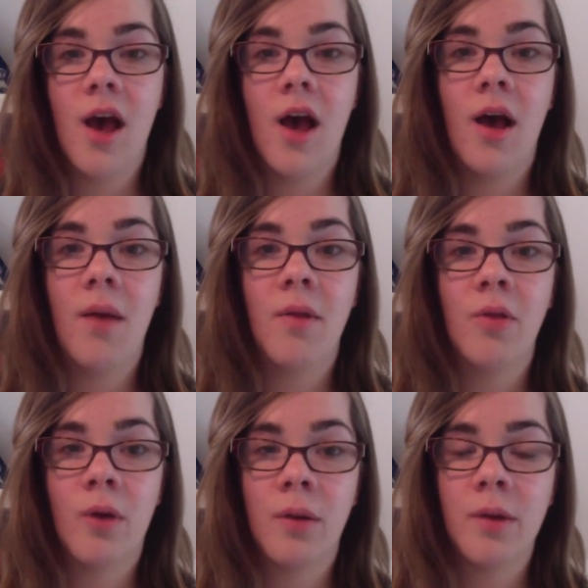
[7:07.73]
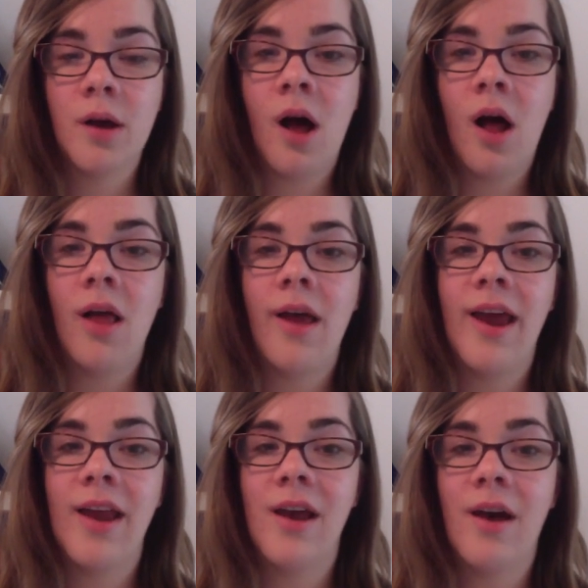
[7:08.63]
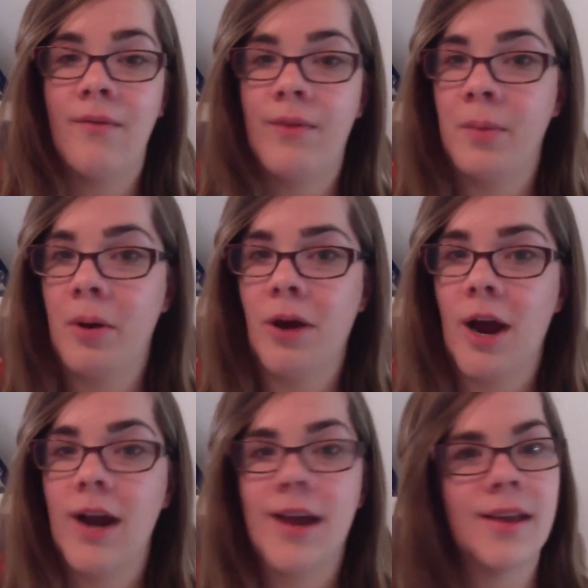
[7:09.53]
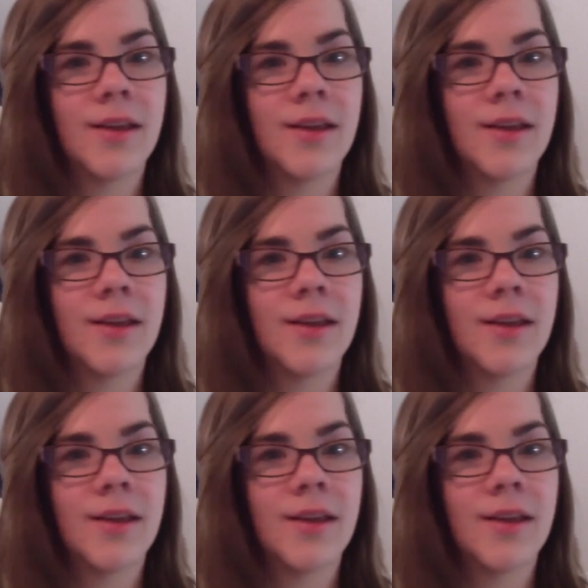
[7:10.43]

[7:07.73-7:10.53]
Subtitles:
Lauren Bacall and Humphrey Bogart.